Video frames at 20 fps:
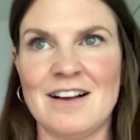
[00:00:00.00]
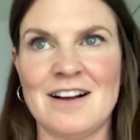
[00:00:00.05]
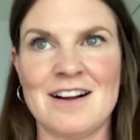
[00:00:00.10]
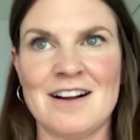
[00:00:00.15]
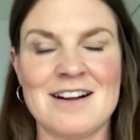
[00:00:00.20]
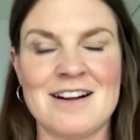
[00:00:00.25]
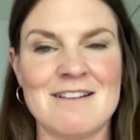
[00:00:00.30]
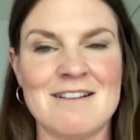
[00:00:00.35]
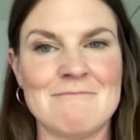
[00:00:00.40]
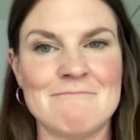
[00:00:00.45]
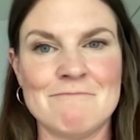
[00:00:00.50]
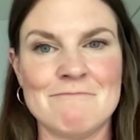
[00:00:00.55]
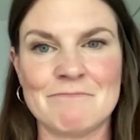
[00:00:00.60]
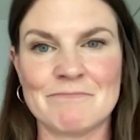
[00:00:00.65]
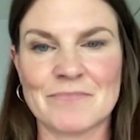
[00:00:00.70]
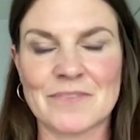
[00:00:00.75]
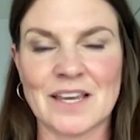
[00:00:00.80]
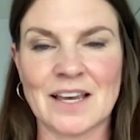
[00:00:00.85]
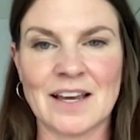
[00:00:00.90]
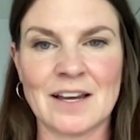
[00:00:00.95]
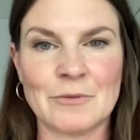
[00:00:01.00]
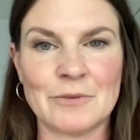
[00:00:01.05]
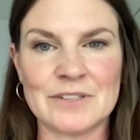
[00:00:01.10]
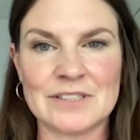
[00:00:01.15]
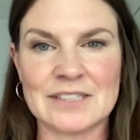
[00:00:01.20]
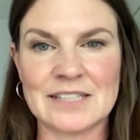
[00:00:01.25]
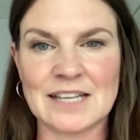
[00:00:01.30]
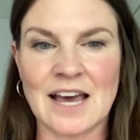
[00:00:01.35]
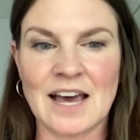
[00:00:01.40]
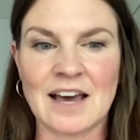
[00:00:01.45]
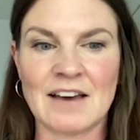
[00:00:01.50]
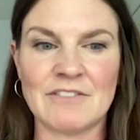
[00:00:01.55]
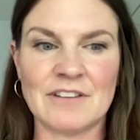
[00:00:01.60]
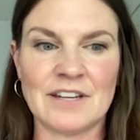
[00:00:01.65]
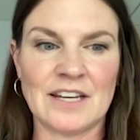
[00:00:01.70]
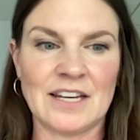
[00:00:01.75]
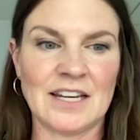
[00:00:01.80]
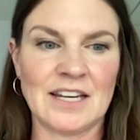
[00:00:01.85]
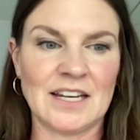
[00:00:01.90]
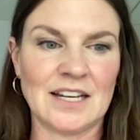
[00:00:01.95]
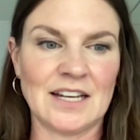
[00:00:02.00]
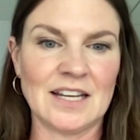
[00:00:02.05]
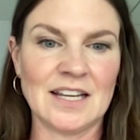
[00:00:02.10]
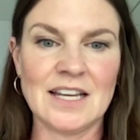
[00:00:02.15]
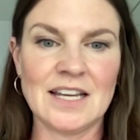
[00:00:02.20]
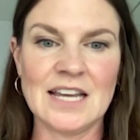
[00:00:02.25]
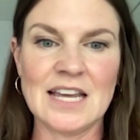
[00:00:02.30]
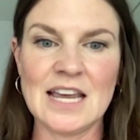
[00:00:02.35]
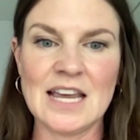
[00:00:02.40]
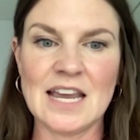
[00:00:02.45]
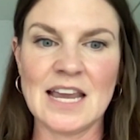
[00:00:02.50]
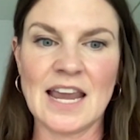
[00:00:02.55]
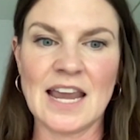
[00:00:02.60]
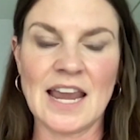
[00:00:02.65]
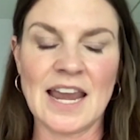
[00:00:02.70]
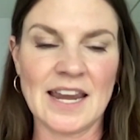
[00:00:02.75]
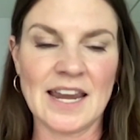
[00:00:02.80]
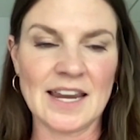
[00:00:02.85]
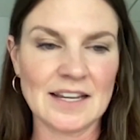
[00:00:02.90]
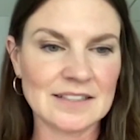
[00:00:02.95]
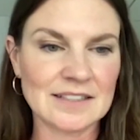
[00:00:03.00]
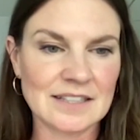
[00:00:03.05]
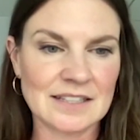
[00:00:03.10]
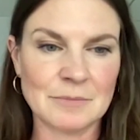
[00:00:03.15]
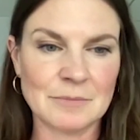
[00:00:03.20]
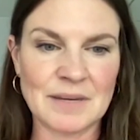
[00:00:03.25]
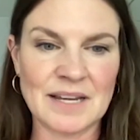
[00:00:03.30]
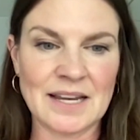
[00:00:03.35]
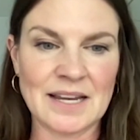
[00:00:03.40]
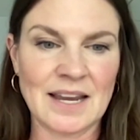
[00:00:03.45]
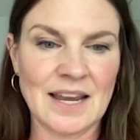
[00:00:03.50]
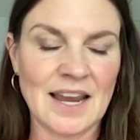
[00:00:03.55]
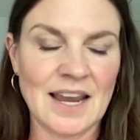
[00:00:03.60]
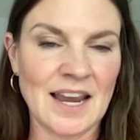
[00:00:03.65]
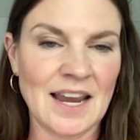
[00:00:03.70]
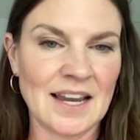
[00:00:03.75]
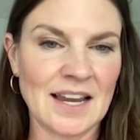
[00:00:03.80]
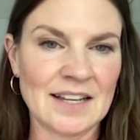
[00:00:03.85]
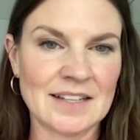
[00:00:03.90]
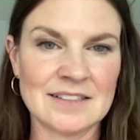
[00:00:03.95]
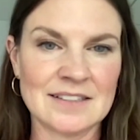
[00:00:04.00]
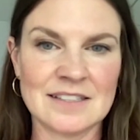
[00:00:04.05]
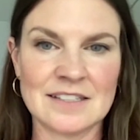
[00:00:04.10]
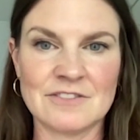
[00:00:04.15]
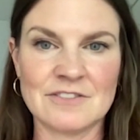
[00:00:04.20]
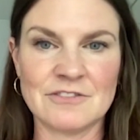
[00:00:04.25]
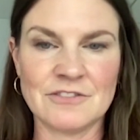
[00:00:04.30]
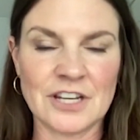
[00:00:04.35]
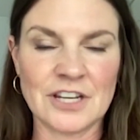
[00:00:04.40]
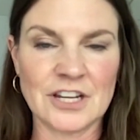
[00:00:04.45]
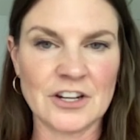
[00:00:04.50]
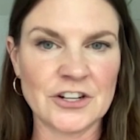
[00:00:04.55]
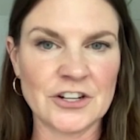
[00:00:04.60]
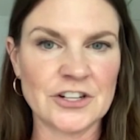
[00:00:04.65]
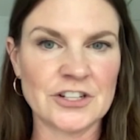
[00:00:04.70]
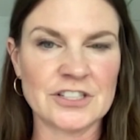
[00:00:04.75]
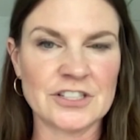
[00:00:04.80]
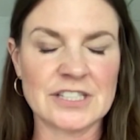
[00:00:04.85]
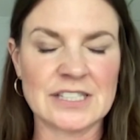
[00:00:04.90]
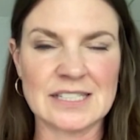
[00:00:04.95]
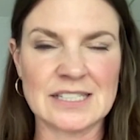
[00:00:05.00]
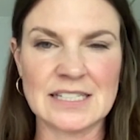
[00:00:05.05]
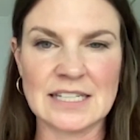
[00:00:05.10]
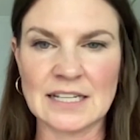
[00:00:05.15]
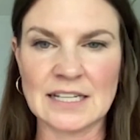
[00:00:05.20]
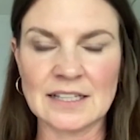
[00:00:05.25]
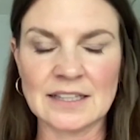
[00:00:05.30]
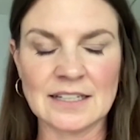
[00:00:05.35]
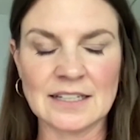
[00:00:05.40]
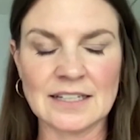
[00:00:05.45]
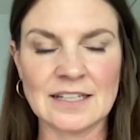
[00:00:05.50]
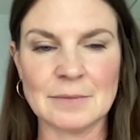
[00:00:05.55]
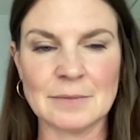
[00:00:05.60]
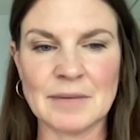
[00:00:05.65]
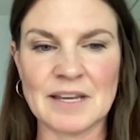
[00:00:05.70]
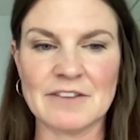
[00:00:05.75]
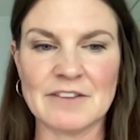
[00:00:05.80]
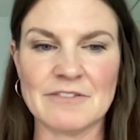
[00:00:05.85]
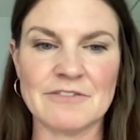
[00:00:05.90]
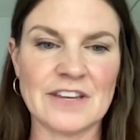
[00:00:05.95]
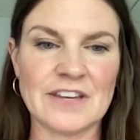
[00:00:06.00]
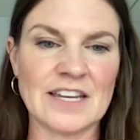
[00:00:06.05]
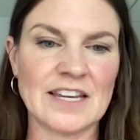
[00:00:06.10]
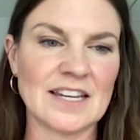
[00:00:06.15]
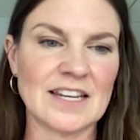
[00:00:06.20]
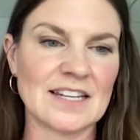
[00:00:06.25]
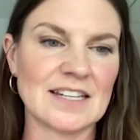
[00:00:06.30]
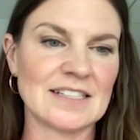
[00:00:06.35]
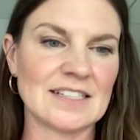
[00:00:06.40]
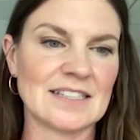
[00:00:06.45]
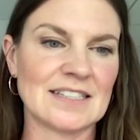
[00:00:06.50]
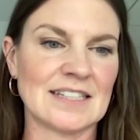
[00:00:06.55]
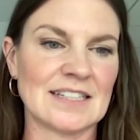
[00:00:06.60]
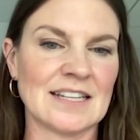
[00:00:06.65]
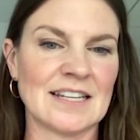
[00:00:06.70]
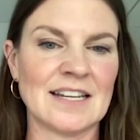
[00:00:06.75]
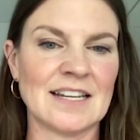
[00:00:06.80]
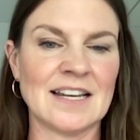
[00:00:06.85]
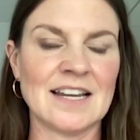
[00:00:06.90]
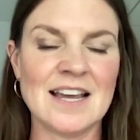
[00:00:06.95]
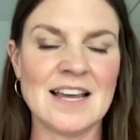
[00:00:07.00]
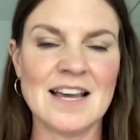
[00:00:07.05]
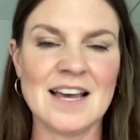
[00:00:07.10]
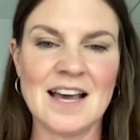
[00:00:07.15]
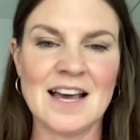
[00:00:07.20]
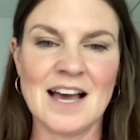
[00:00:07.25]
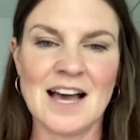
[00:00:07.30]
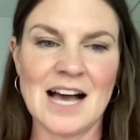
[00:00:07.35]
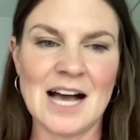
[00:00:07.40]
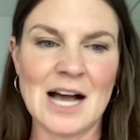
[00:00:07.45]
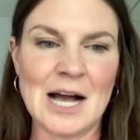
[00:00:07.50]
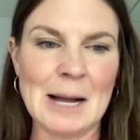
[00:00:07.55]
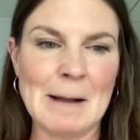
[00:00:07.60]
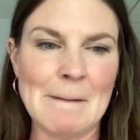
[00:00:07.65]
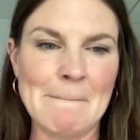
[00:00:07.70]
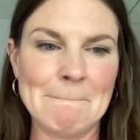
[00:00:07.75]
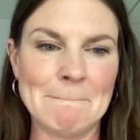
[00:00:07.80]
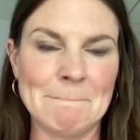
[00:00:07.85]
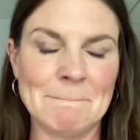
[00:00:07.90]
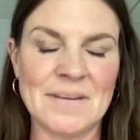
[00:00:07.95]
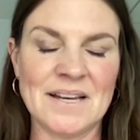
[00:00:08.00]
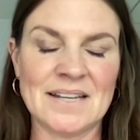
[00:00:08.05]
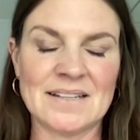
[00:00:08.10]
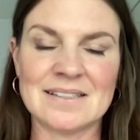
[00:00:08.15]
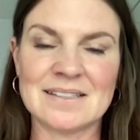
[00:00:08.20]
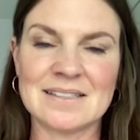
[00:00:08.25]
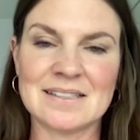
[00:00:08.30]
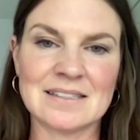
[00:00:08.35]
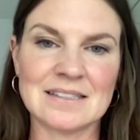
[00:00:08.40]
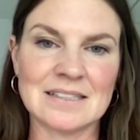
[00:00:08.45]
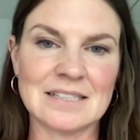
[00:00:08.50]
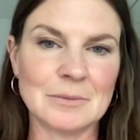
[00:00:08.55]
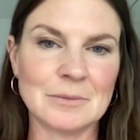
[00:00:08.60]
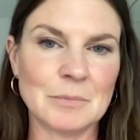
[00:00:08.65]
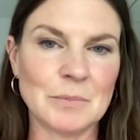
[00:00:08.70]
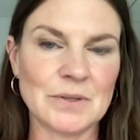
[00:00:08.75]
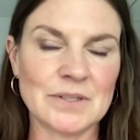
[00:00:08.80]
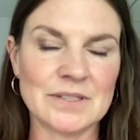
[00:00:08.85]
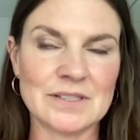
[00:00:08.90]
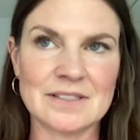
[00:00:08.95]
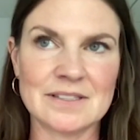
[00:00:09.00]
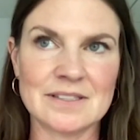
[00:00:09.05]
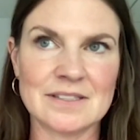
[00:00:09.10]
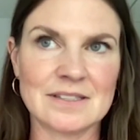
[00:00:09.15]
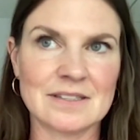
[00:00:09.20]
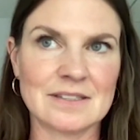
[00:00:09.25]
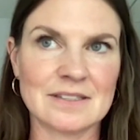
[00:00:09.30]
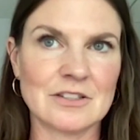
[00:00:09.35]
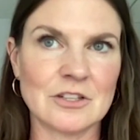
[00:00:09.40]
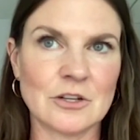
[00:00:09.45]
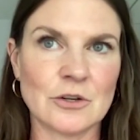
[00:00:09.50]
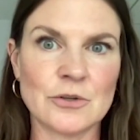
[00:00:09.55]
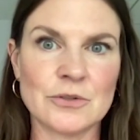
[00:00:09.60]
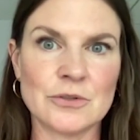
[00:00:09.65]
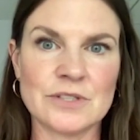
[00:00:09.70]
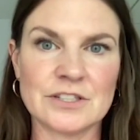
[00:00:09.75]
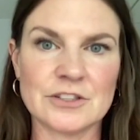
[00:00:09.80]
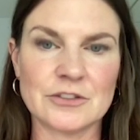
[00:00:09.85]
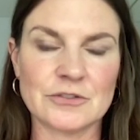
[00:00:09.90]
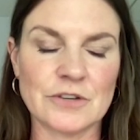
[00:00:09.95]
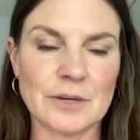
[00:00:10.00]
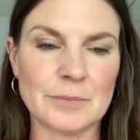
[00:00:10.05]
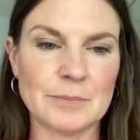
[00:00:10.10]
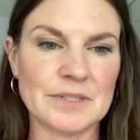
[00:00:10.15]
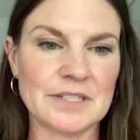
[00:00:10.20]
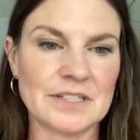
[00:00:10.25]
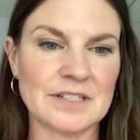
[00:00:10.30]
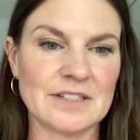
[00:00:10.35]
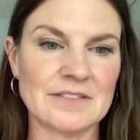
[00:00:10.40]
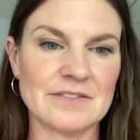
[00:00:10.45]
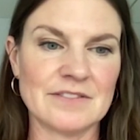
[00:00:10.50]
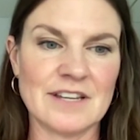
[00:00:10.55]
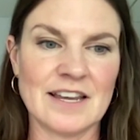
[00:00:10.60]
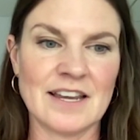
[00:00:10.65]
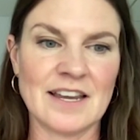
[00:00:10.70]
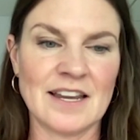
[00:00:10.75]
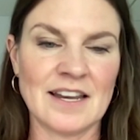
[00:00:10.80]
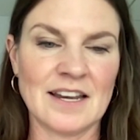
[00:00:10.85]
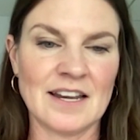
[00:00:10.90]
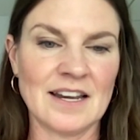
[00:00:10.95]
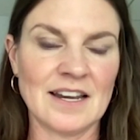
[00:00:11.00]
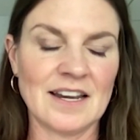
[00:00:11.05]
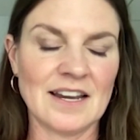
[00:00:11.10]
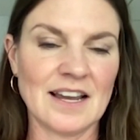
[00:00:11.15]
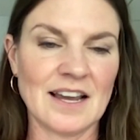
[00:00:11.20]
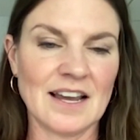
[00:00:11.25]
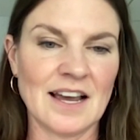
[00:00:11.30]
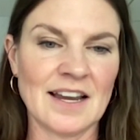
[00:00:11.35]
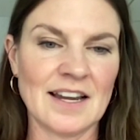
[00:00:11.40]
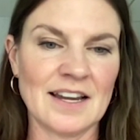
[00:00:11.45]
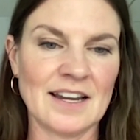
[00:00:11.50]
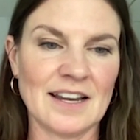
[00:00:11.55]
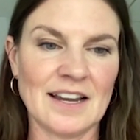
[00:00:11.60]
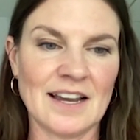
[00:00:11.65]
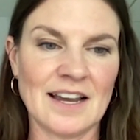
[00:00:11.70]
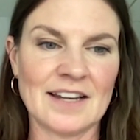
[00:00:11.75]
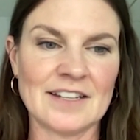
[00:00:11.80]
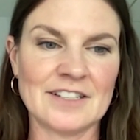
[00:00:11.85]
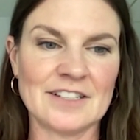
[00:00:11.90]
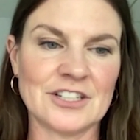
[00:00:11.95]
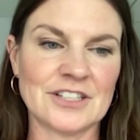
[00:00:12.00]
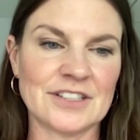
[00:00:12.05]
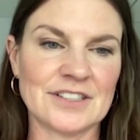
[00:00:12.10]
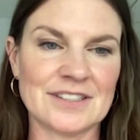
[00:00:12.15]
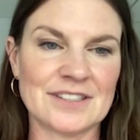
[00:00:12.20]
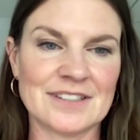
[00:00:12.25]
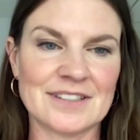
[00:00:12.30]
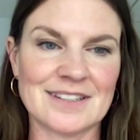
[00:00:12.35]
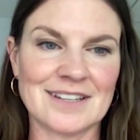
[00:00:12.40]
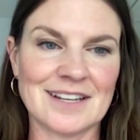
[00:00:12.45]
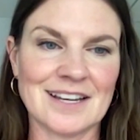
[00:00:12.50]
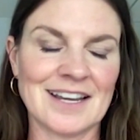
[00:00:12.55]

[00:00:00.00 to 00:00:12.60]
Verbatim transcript: Um, I was having aches in my hands and fingers and tingling in my face and um, my sleep was so disruptive and i i just